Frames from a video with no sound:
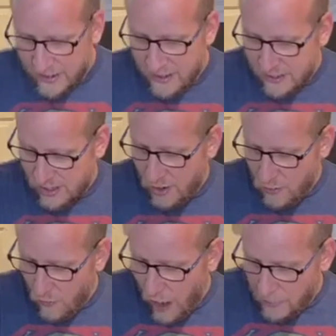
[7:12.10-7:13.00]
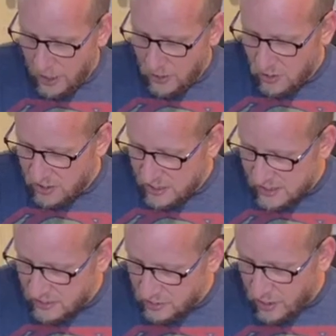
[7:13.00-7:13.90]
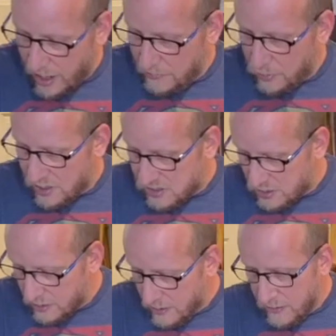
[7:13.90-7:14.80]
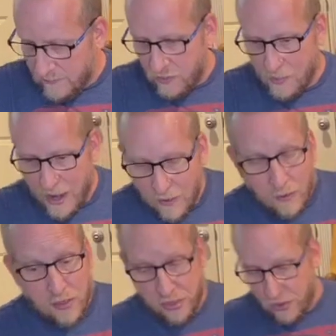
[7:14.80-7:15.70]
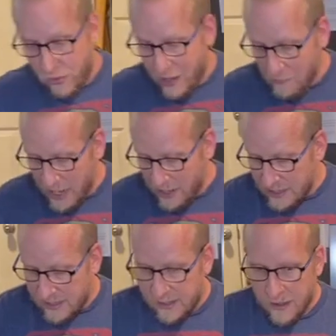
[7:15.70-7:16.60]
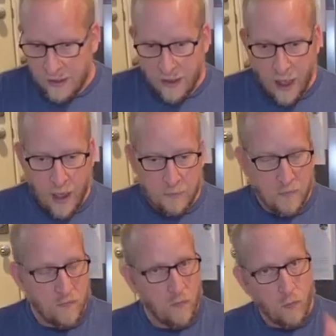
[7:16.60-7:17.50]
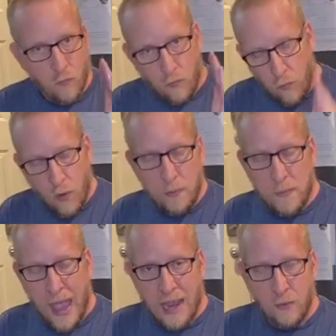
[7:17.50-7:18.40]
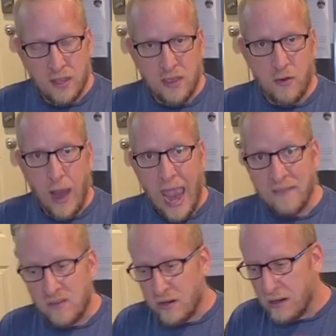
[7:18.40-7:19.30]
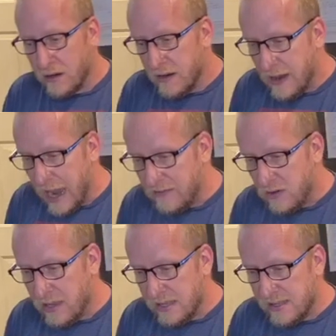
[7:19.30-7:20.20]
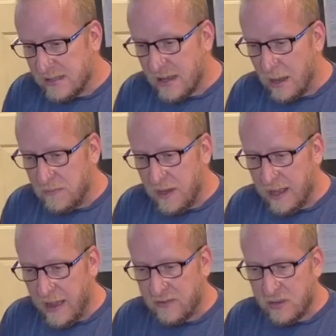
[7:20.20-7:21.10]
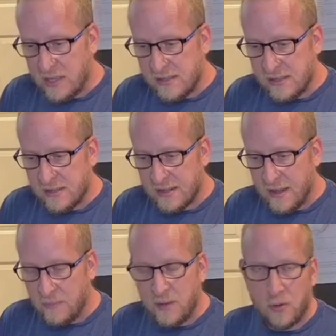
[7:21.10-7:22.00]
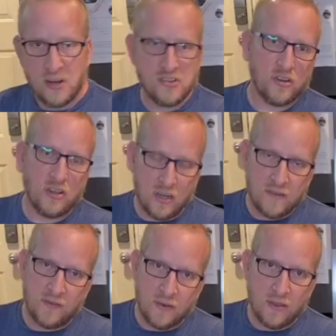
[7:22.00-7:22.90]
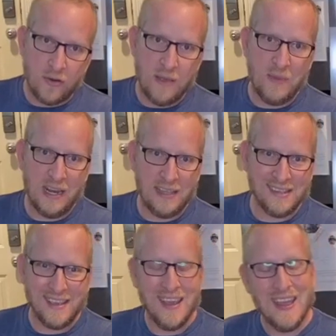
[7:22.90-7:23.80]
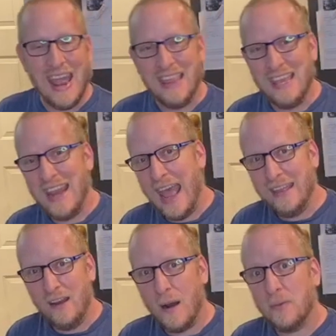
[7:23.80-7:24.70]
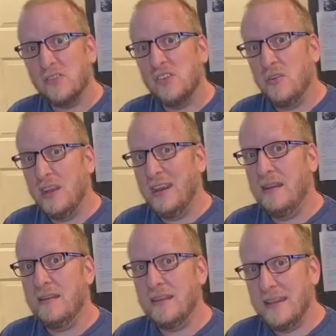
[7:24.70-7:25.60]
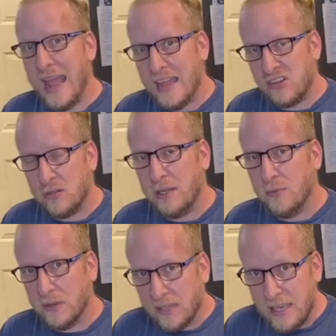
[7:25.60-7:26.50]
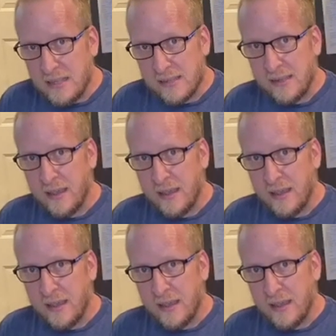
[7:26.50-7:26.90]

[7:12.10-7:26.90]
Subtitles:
So I'm going to cook this under high pressure for about 30 minutes. We'll be back with you after this has come to pressure, cooked for 30 minutes, and then had an opportunity to naturally release.